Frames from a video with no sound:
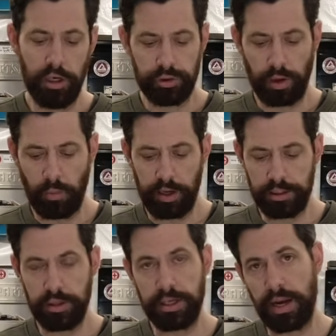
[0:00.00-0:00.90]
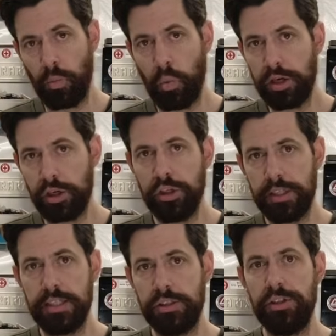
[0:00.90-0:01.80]
So I wanted to look at what could
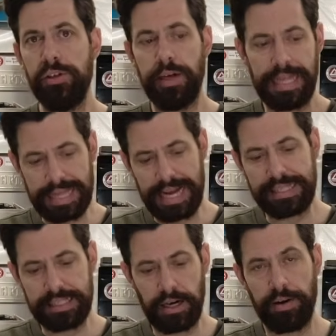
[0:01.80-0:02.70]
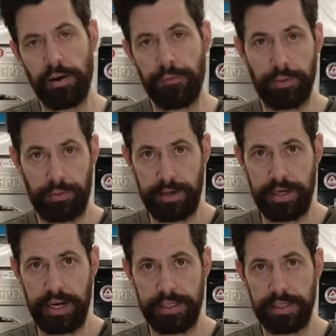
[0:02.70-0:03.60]
this do in that scenario for 3
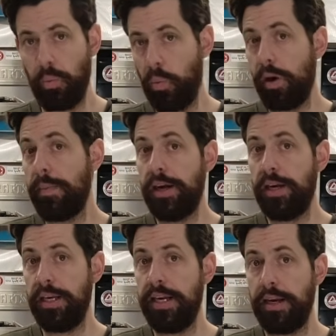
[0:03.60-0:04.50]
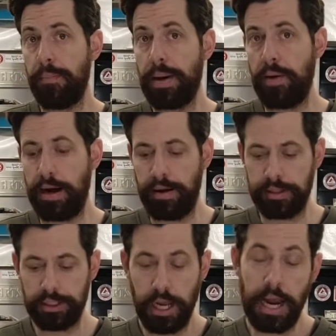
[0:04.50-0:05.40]
days, and what am I going to need in a power
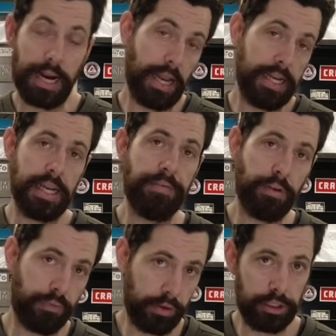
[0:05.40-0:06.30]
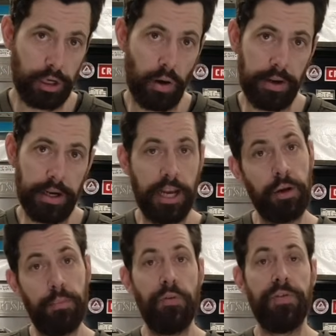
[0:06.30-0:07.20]
outage. I'd like to have the fridge going. I
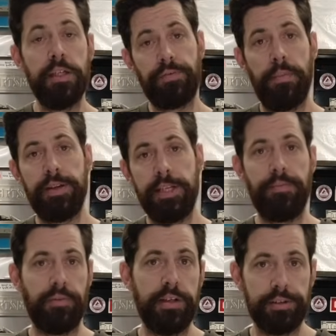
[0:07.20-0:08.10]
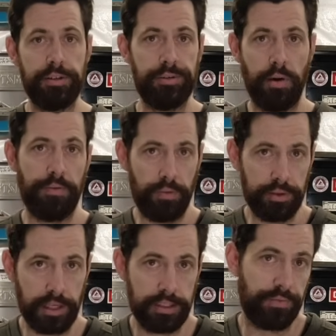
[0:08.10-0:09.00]
could move things from the deep freezer to our
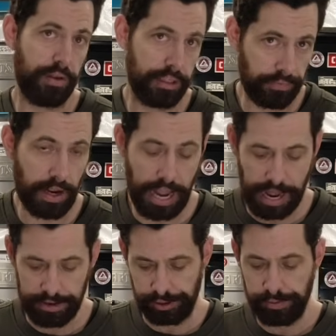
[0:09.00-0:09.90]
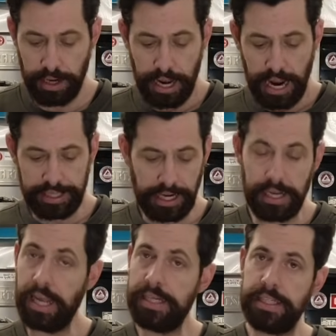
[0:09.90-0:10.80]
full-size fridge if I had to, and then I'd
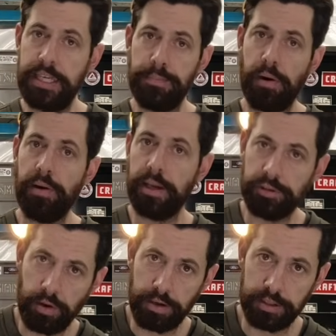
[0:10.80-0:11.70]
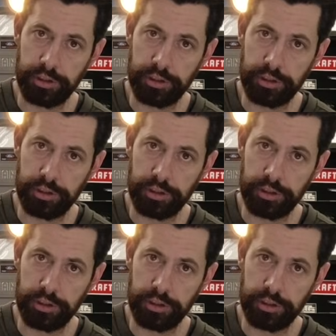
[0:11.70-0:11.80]
like to keep our electronics